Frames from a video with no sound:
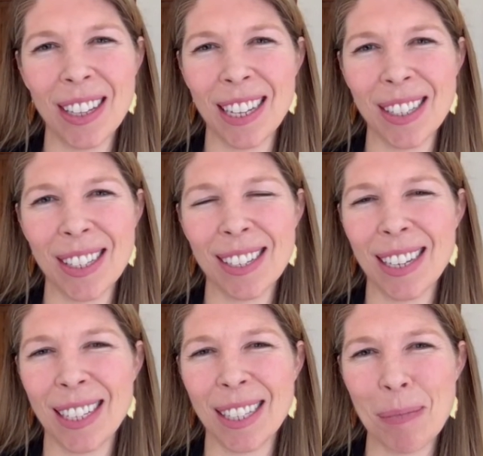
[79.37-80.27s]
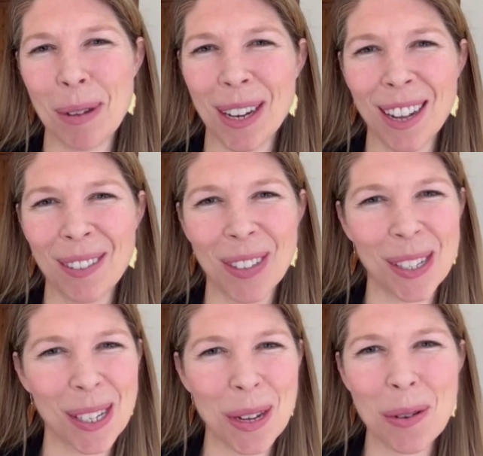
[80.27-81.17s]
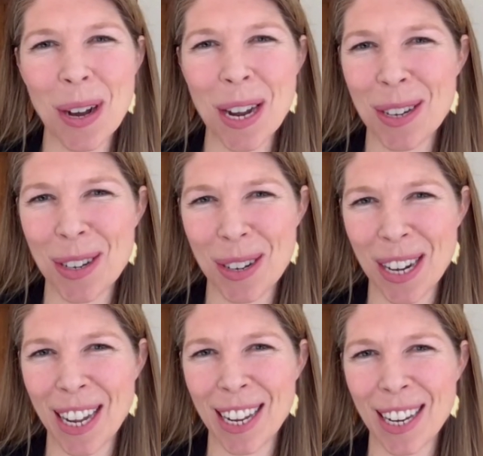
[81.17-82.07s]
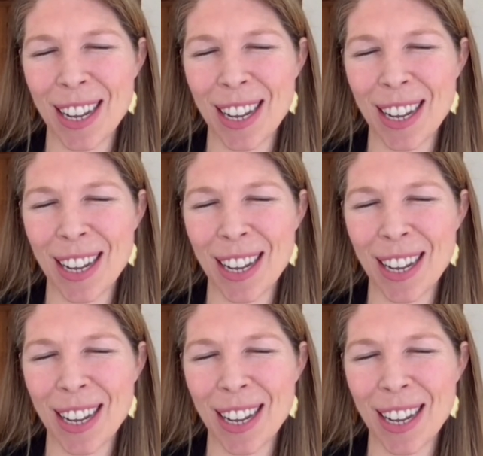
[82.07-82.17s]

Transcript: It's it's been obviously quite a journey,